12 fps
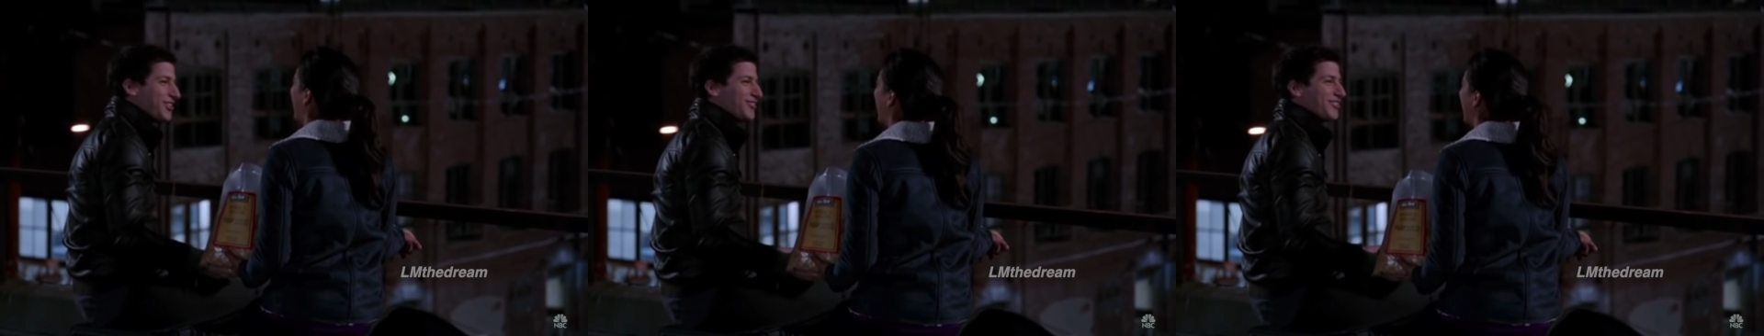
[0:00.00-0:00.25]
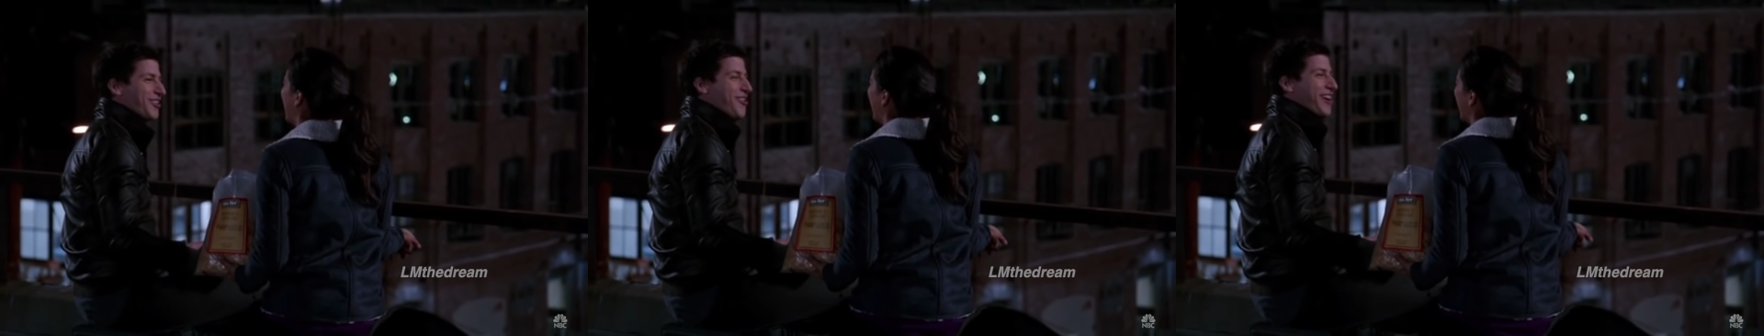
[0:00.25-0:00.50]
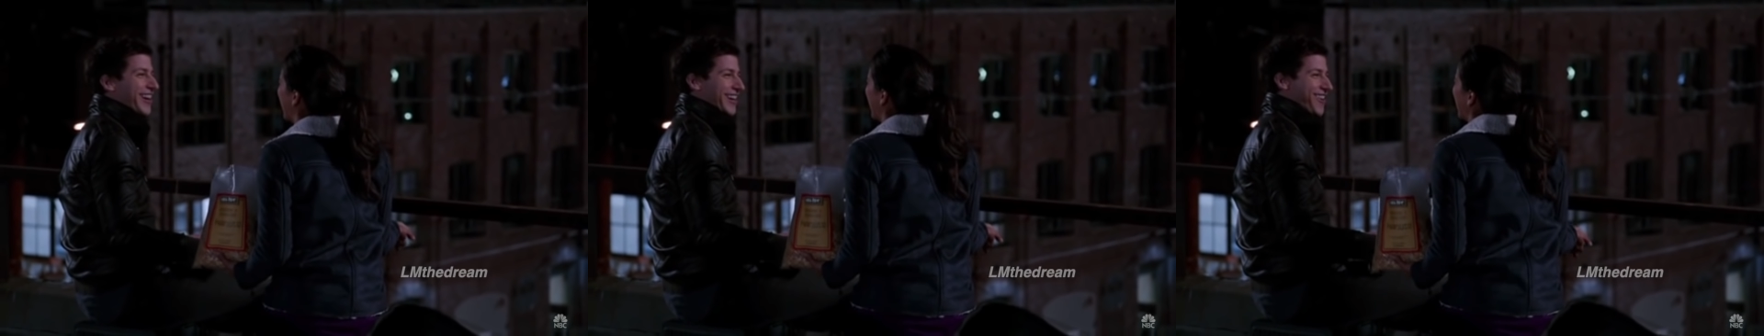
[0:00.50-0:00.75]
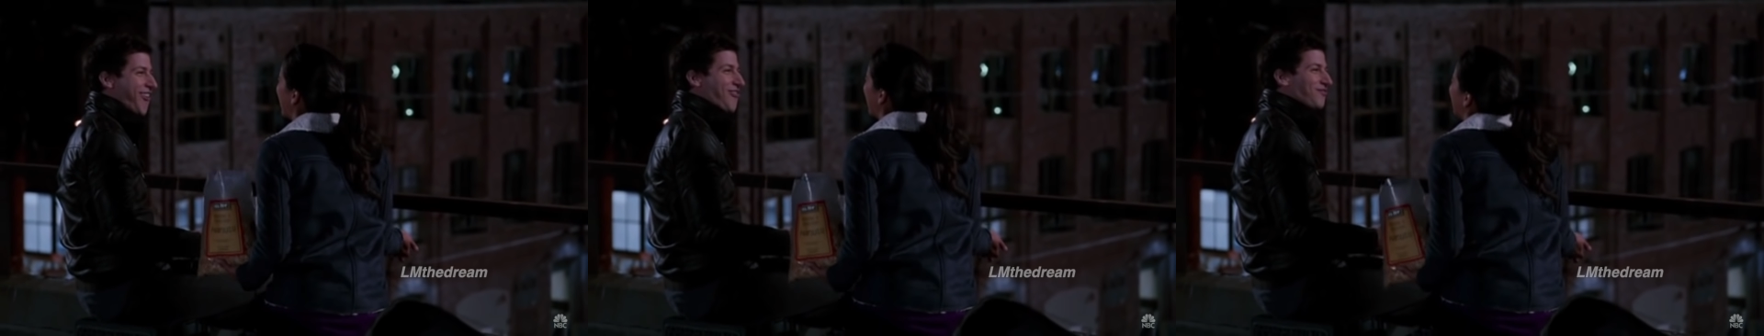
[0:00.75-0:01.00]
are you
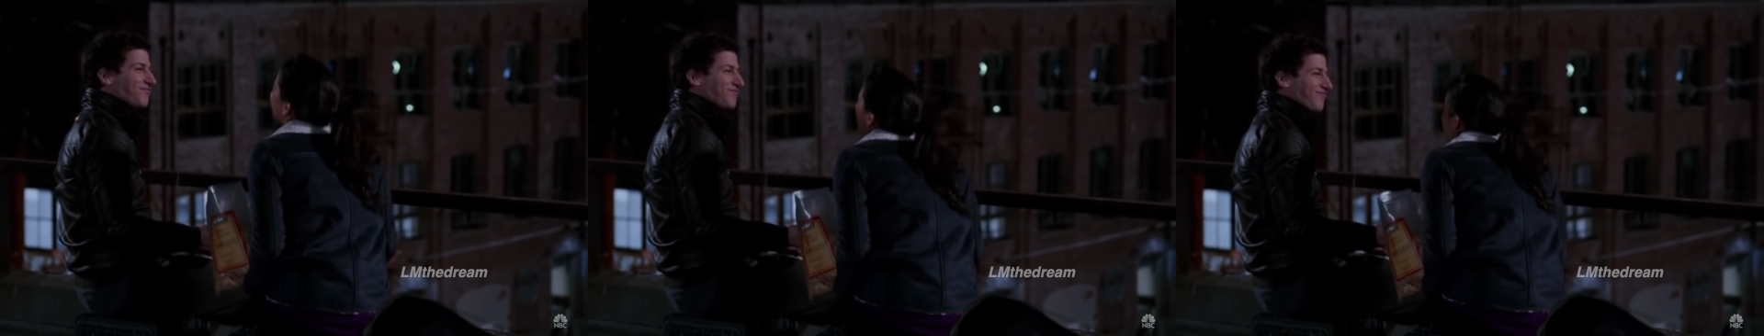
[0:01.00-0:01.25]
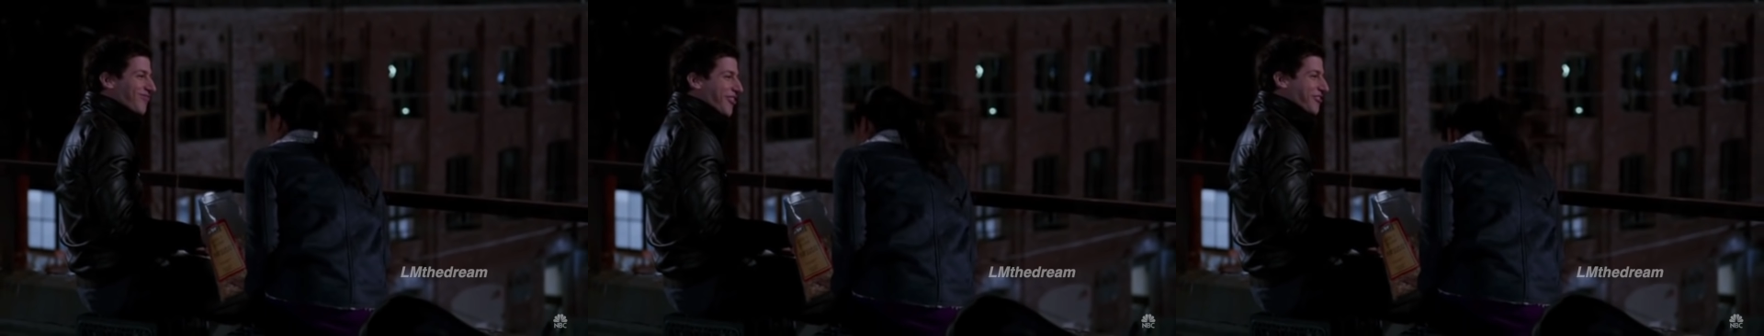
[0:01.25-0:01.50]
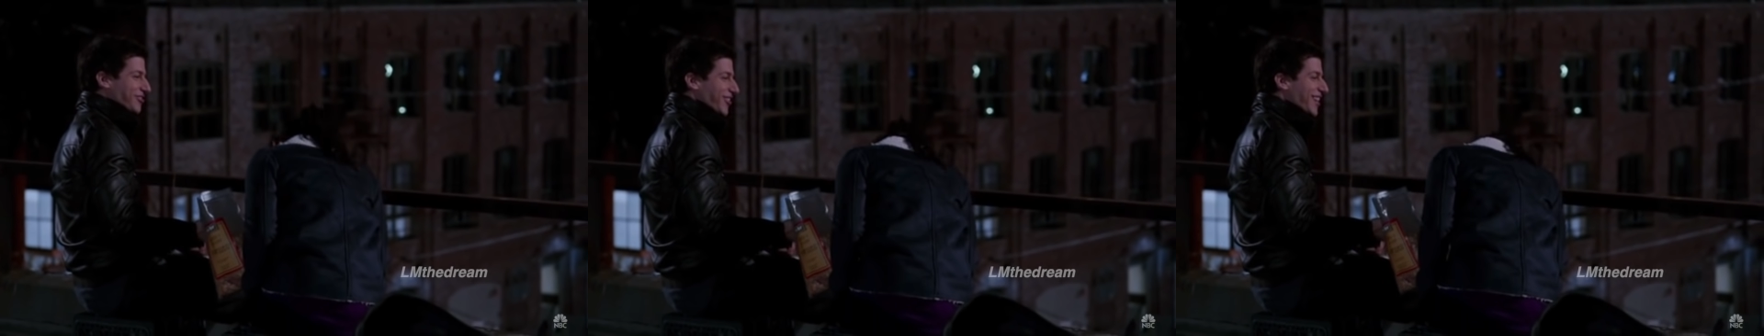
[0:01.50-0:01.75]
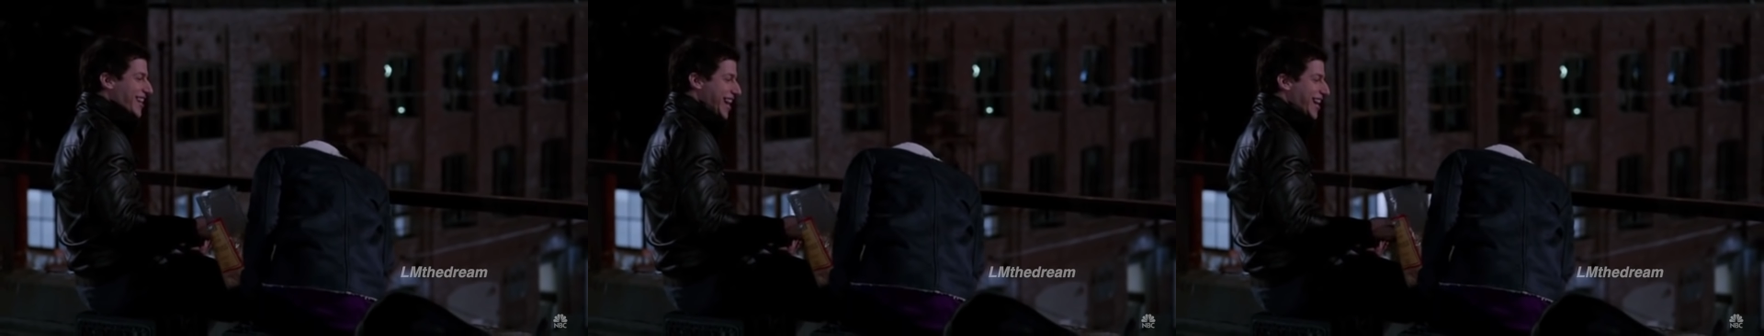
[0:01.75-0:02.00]
doing? You
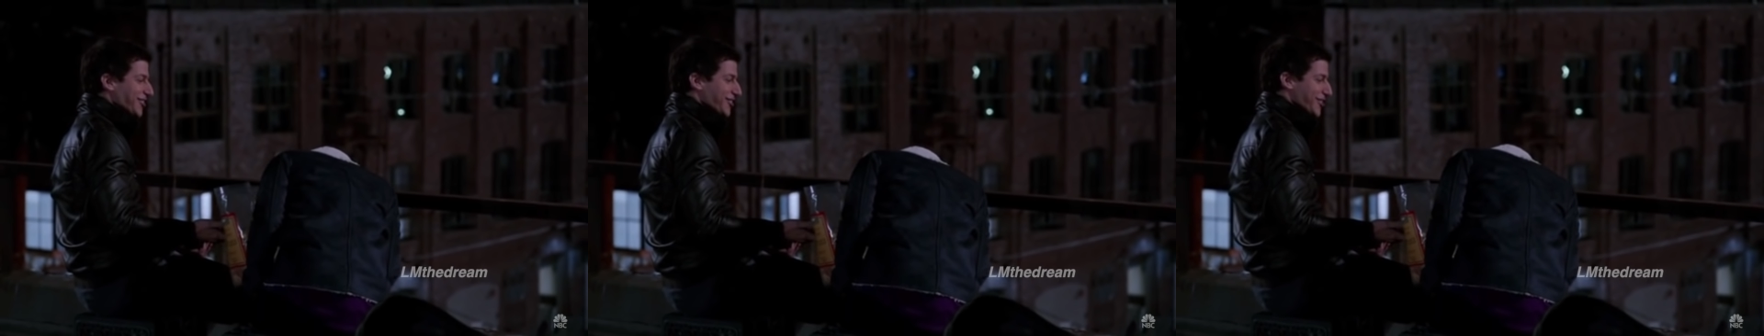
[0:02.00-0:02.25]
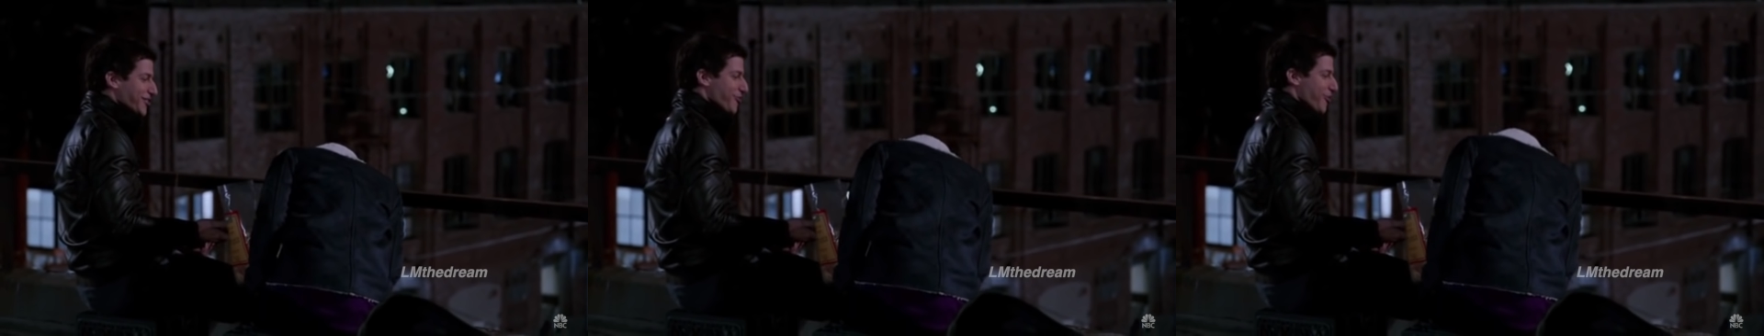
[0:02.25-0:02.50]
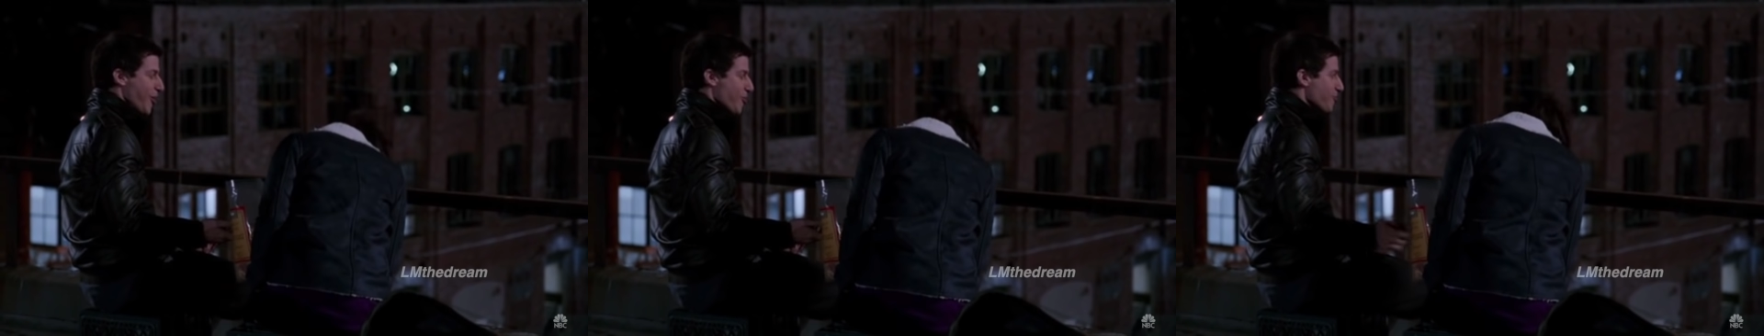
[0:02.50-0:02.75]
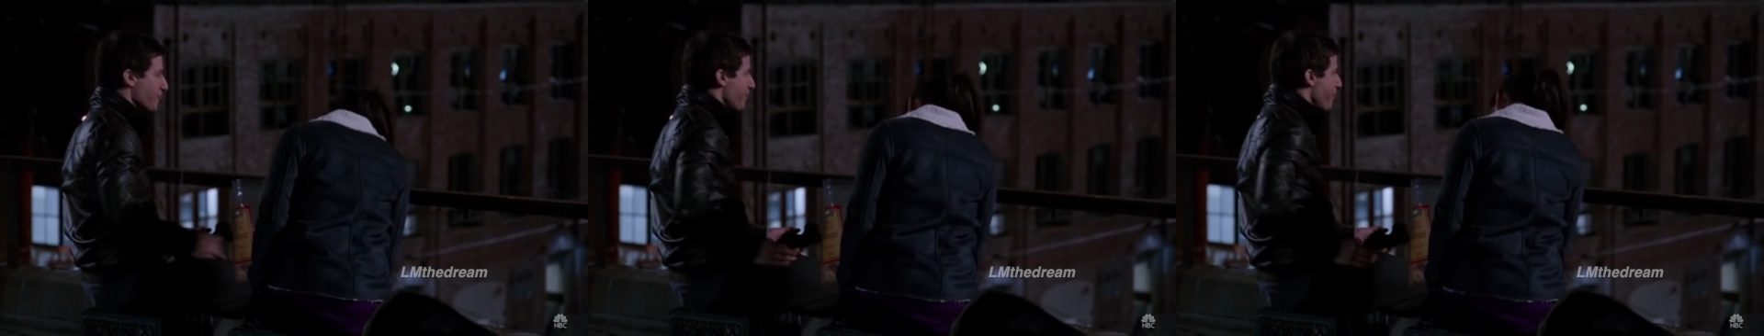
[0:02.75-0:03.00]
trying to catch it in your
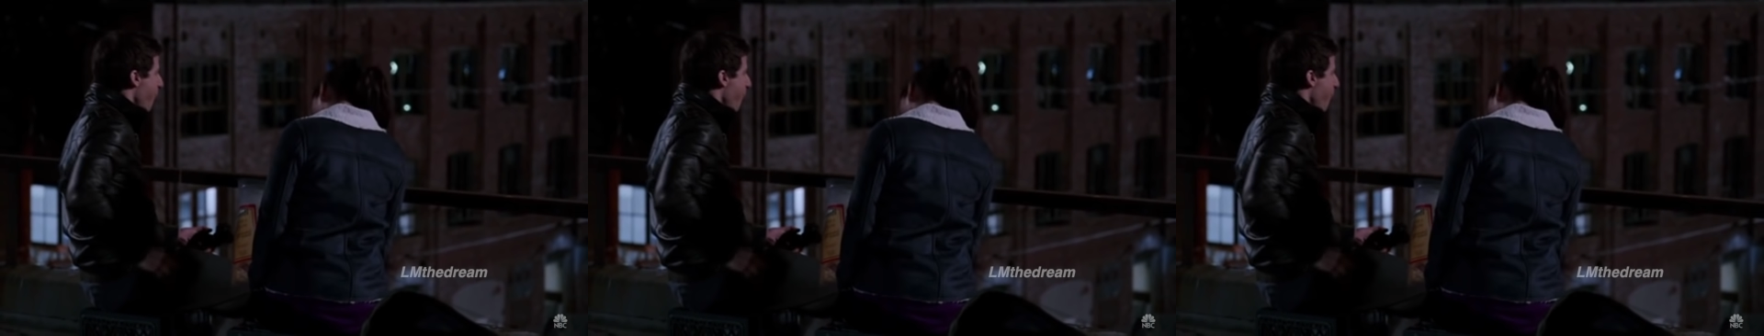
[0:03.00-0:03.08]
nose?